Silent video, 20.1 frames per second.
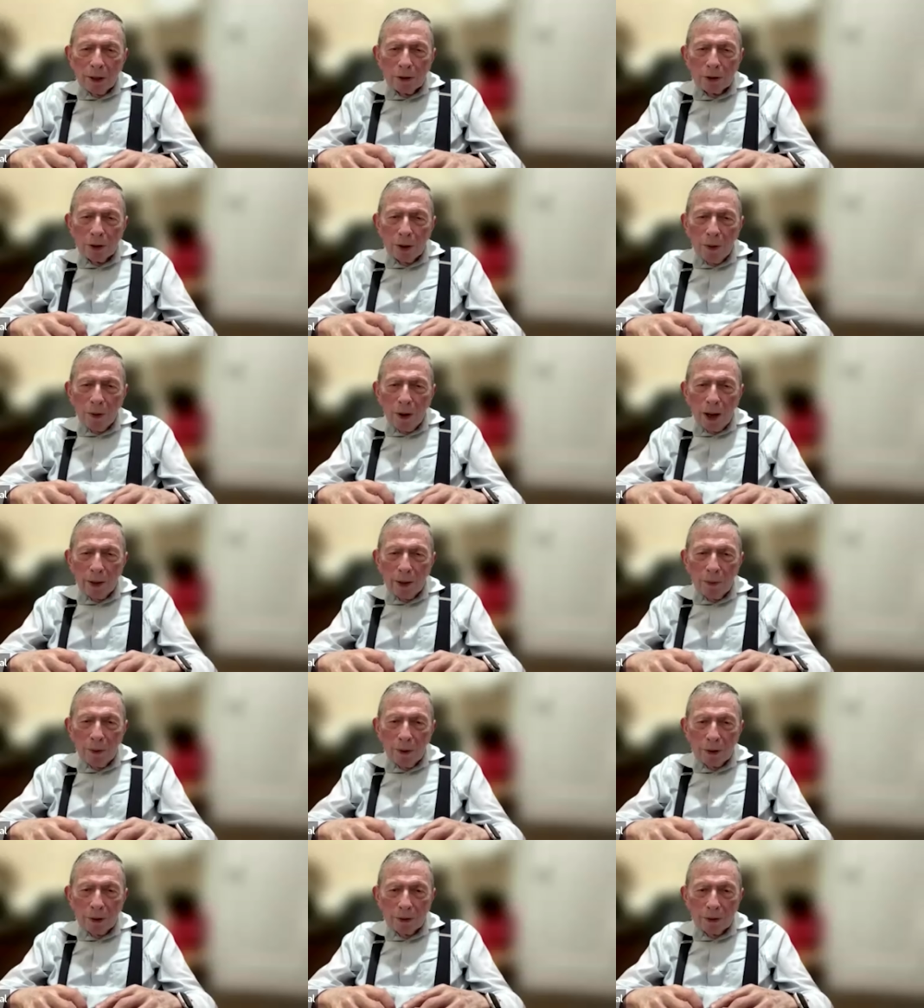So I
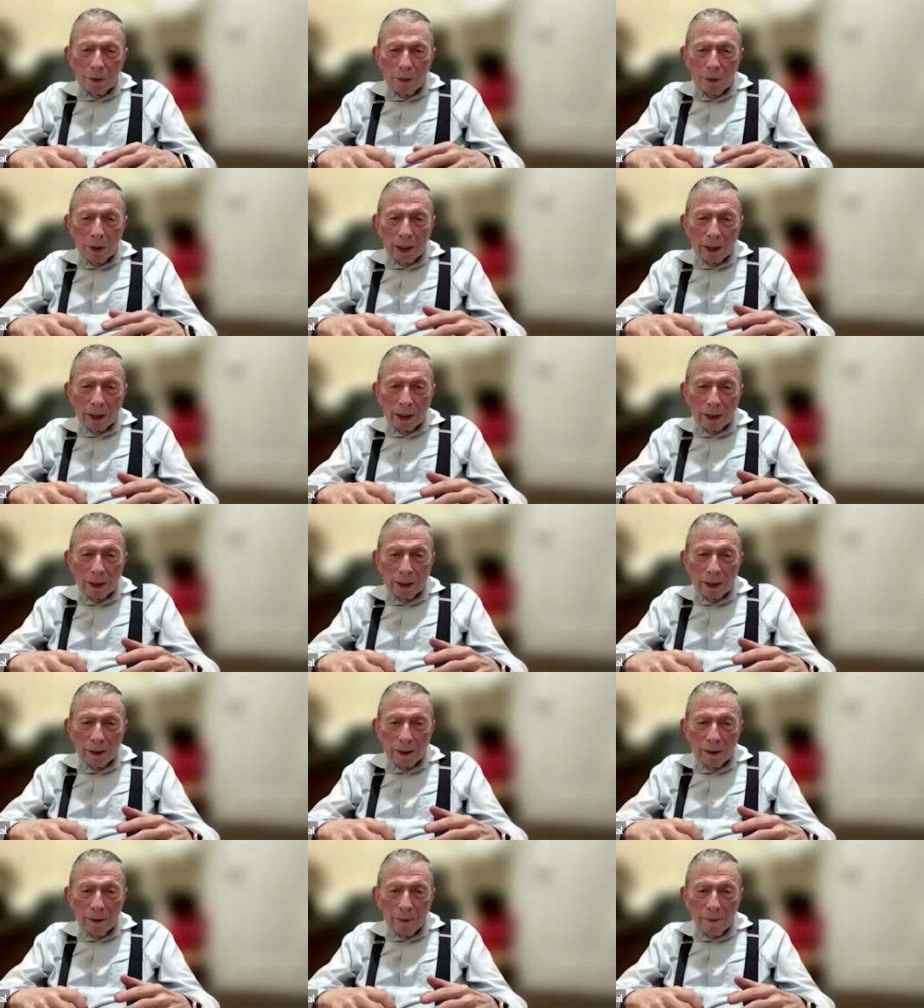walked away,
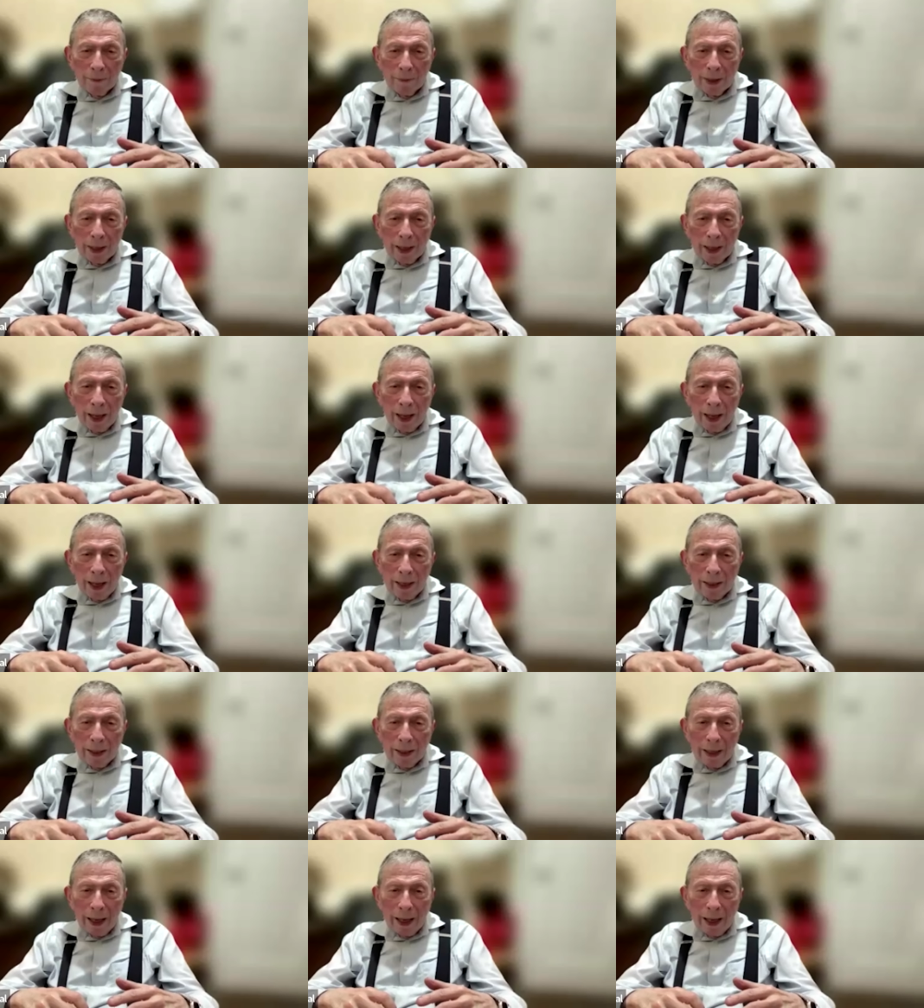
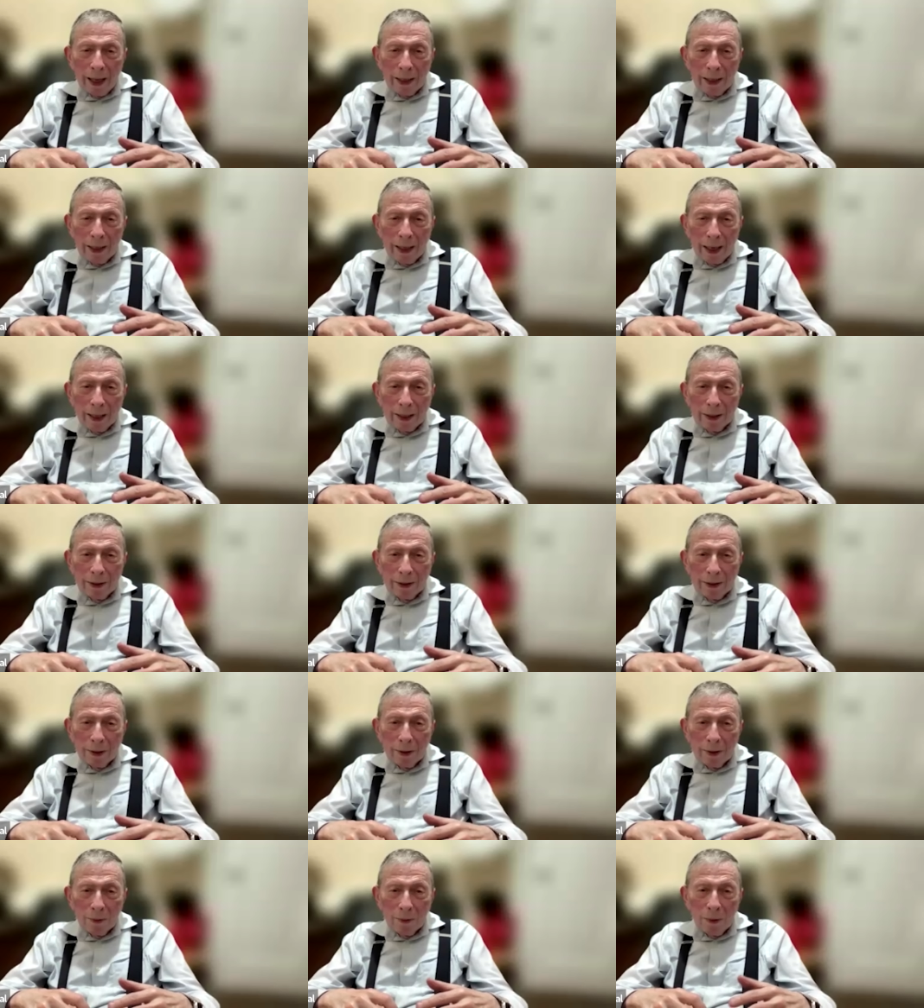and I
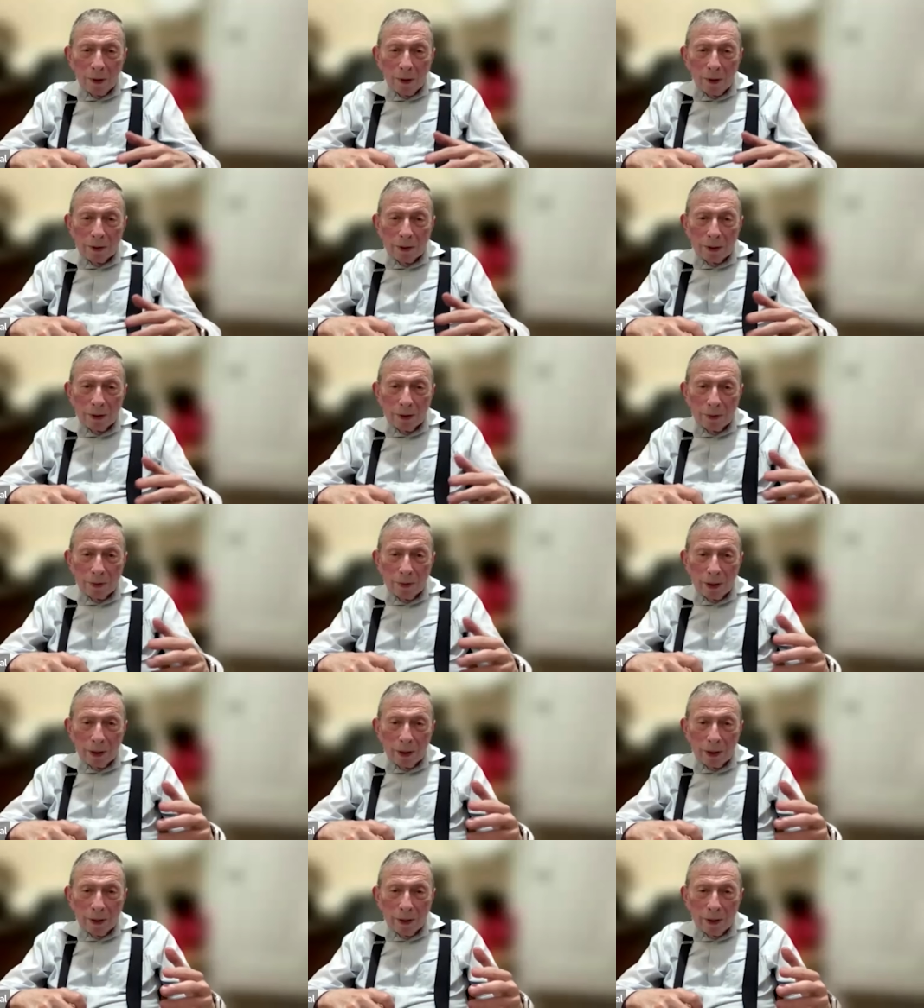walked into
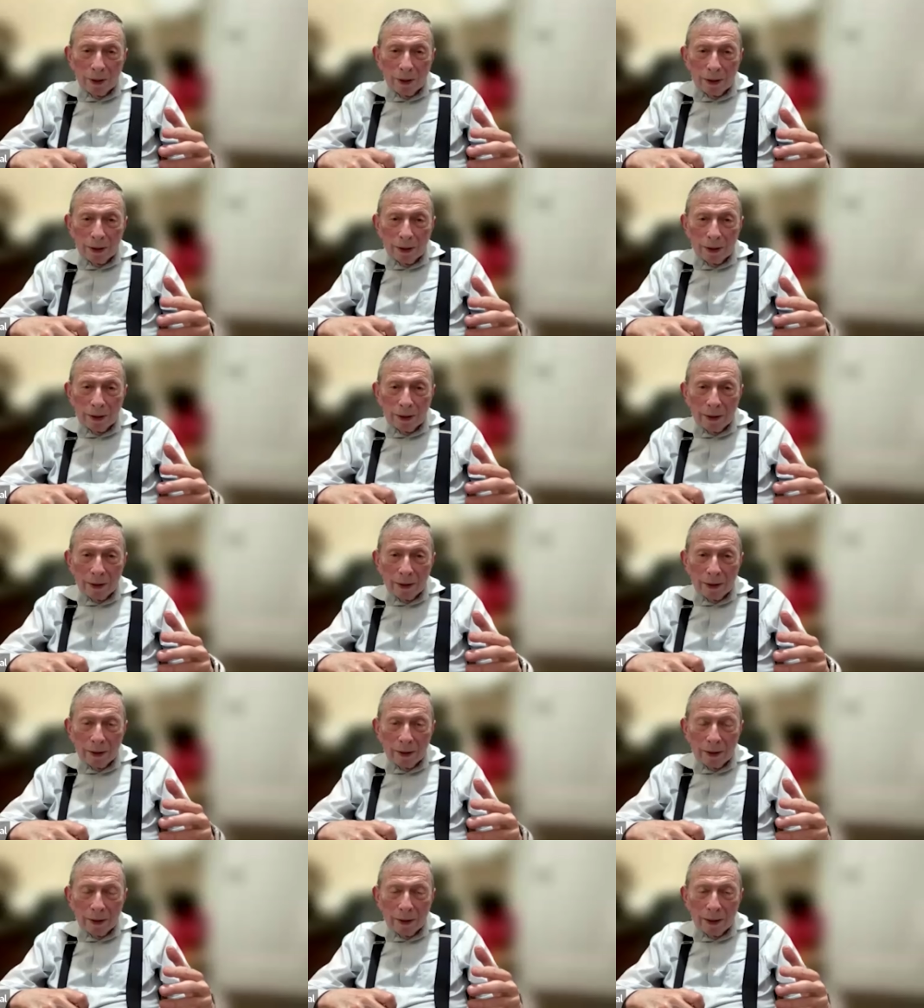one of the
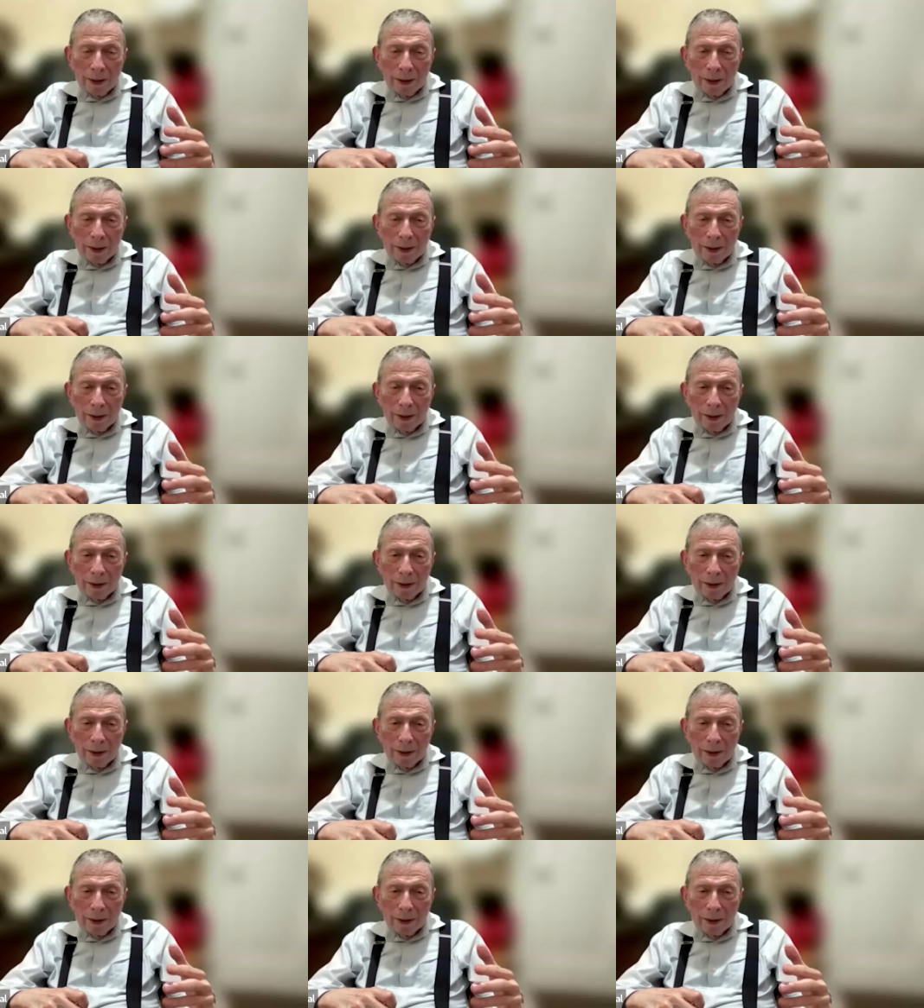uh,